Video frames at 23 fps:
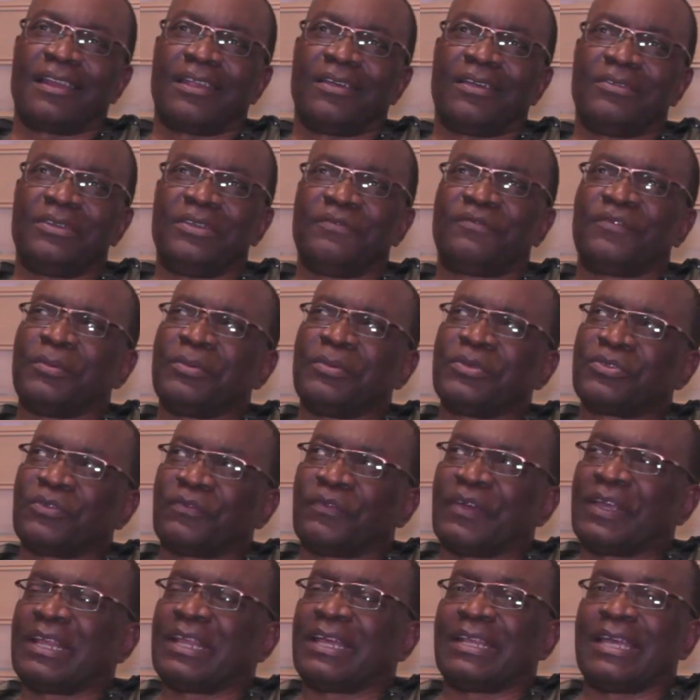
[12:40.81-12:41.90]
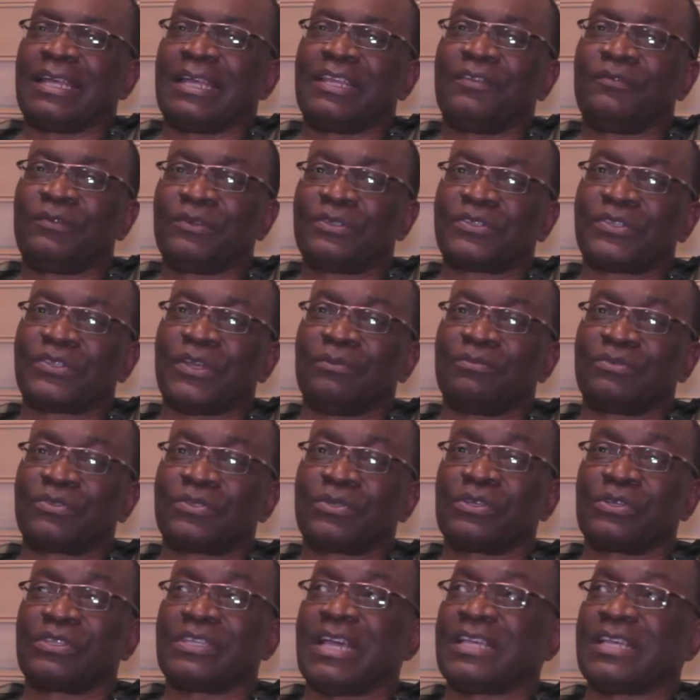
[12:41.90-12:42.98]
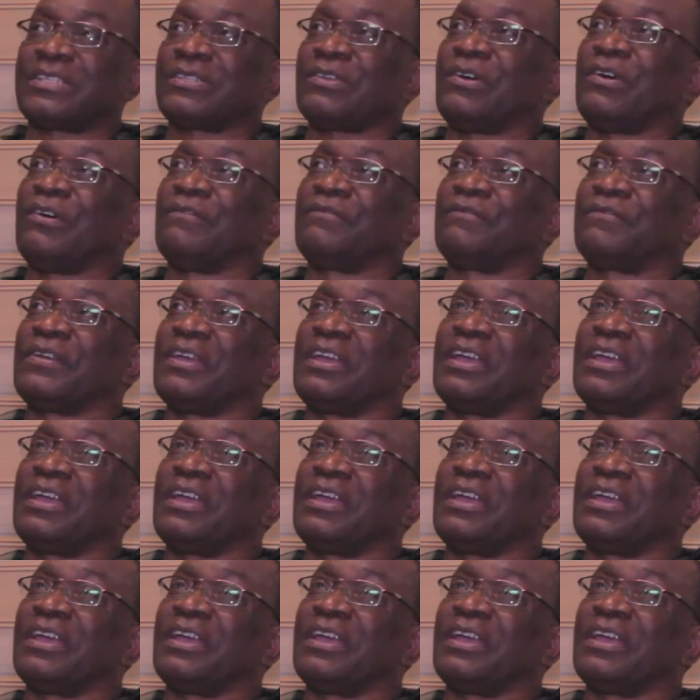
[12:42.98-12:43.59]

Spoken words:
only for me to find out that even some soldiers of,